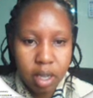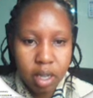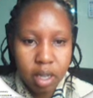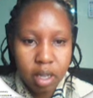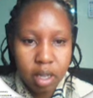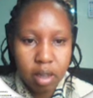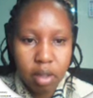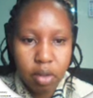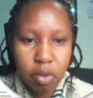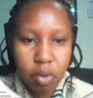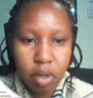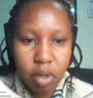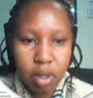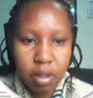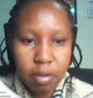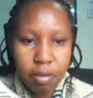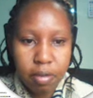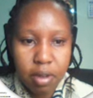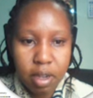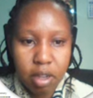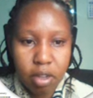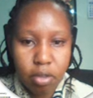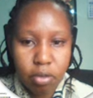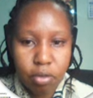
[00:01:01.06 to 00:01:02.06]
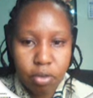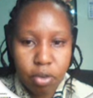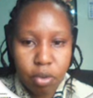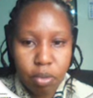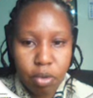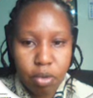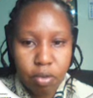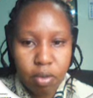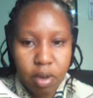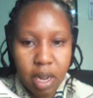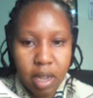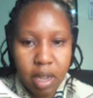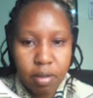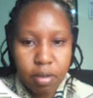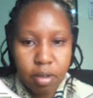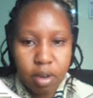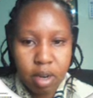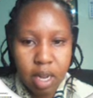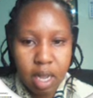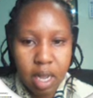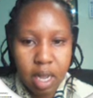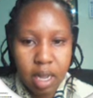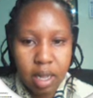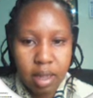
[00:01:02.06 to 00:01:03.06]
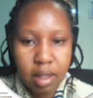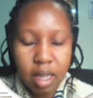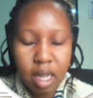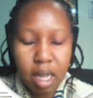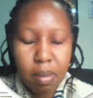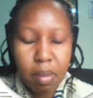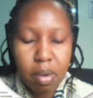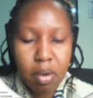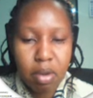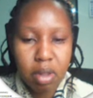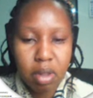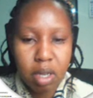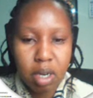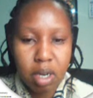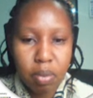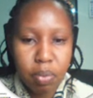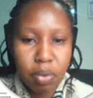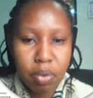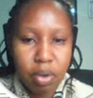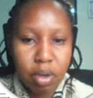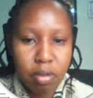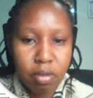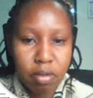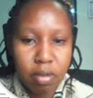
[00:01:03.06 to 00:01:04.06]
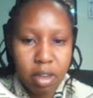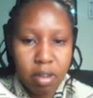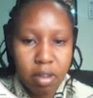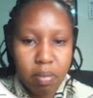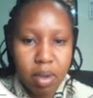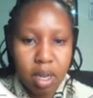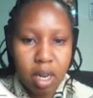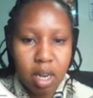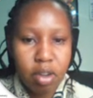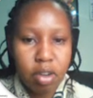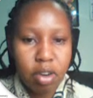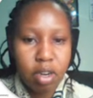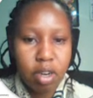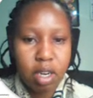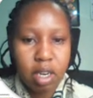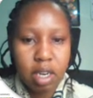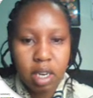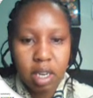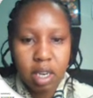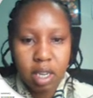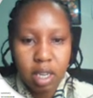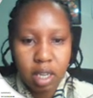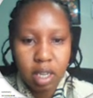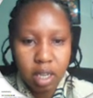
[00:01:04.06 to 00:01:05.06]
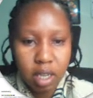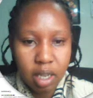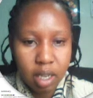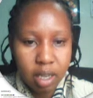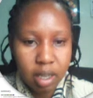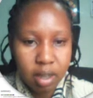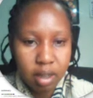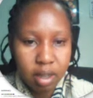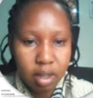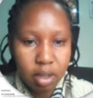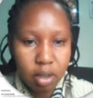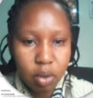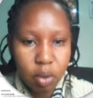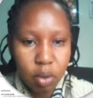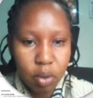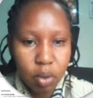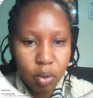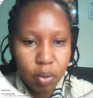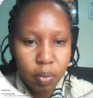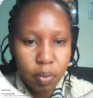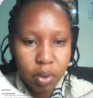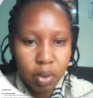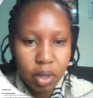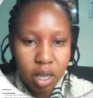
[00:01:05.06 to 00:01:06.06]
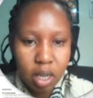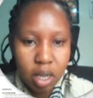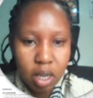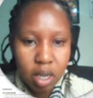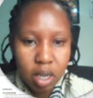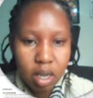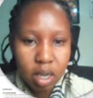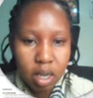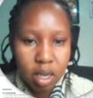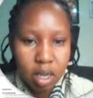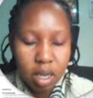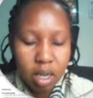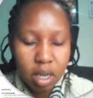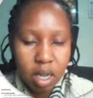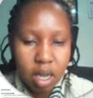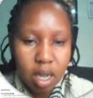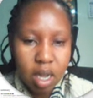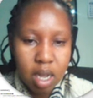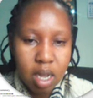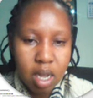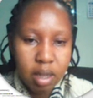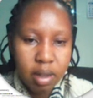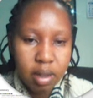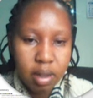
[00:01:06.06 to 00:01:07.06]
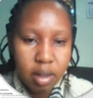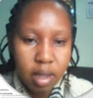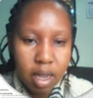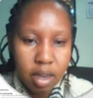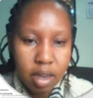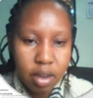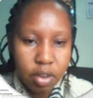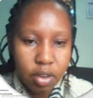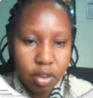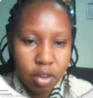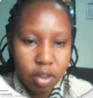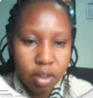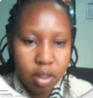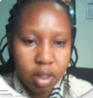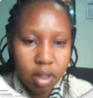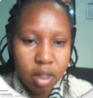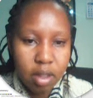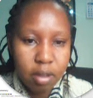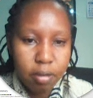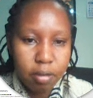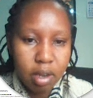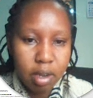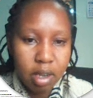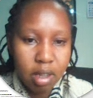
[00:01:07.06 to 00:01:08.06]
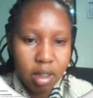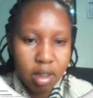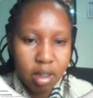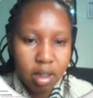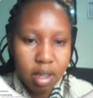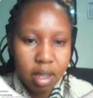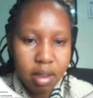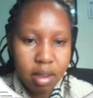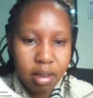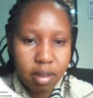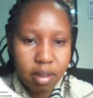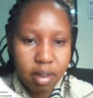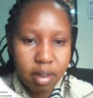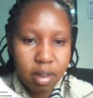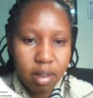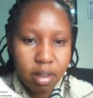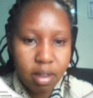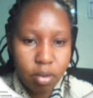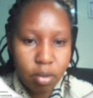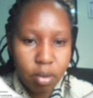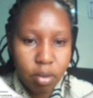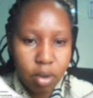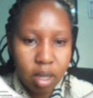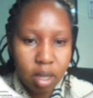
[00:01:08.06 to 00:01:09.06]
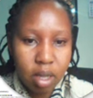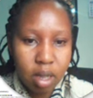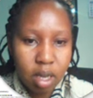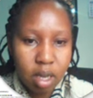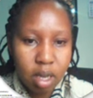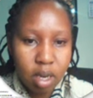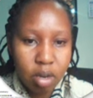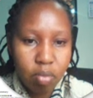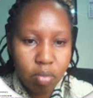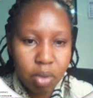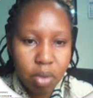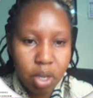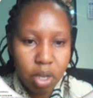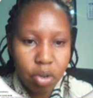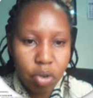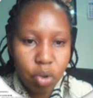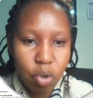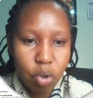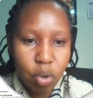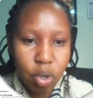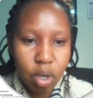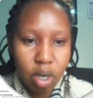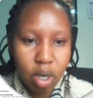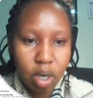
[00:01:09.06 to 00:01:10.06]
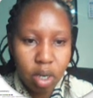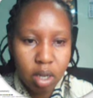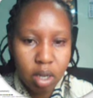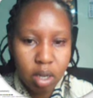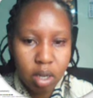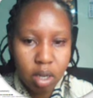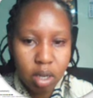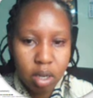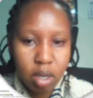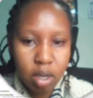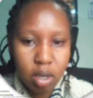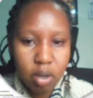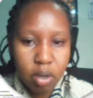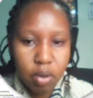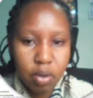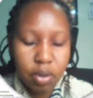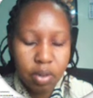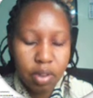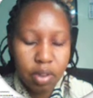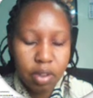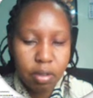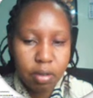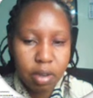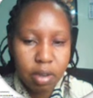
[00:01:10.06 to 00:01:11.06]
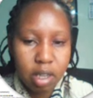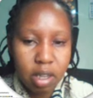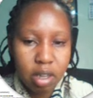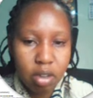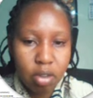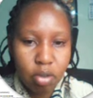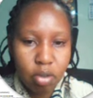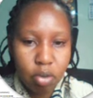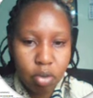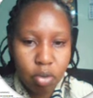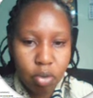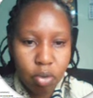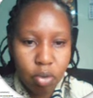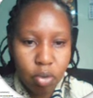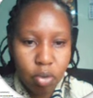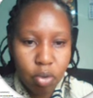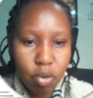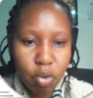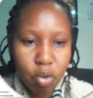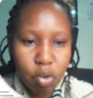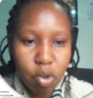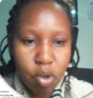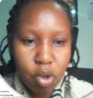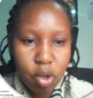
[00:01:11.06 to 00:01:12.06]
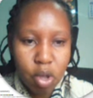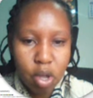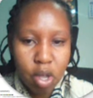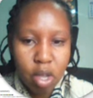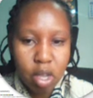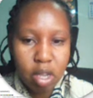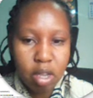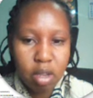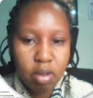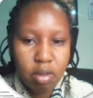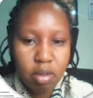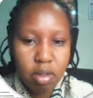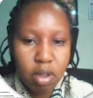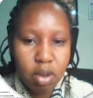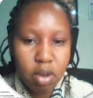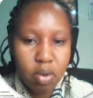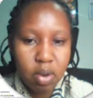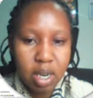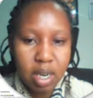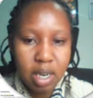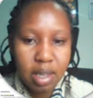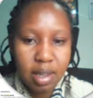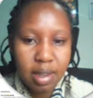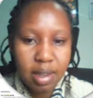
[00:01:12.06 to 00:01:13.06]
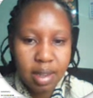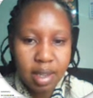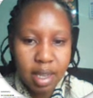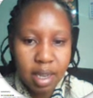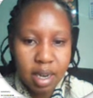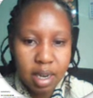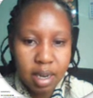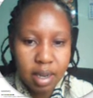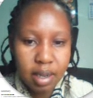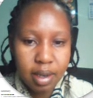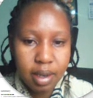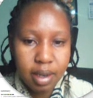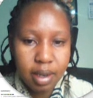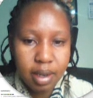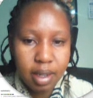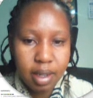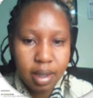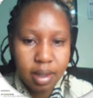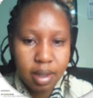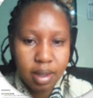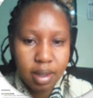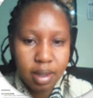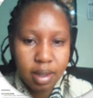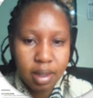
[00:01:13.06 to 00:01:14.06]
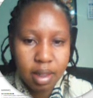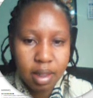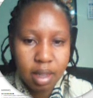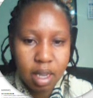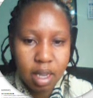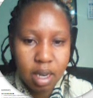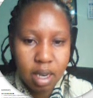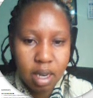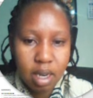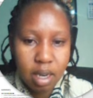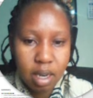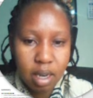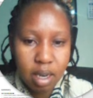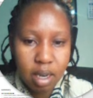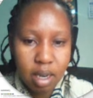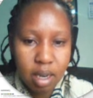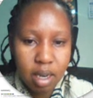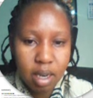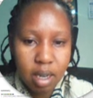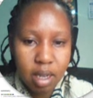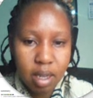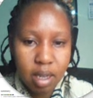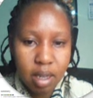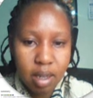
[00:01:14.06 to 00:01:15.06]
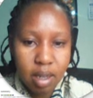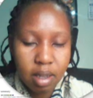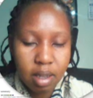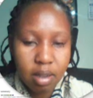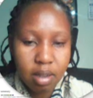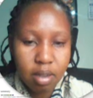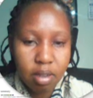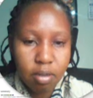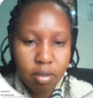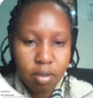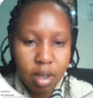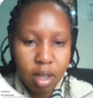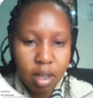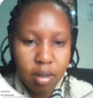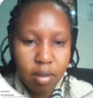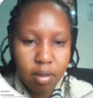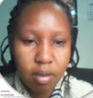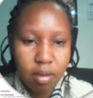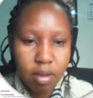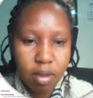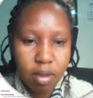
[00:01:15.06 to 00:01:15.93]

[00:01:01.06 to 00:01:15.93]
This was the first form of life on Earth about 3.5 billion years ago. The first scientists were the Robert Hooke, was the first to use the word cell in the 1665.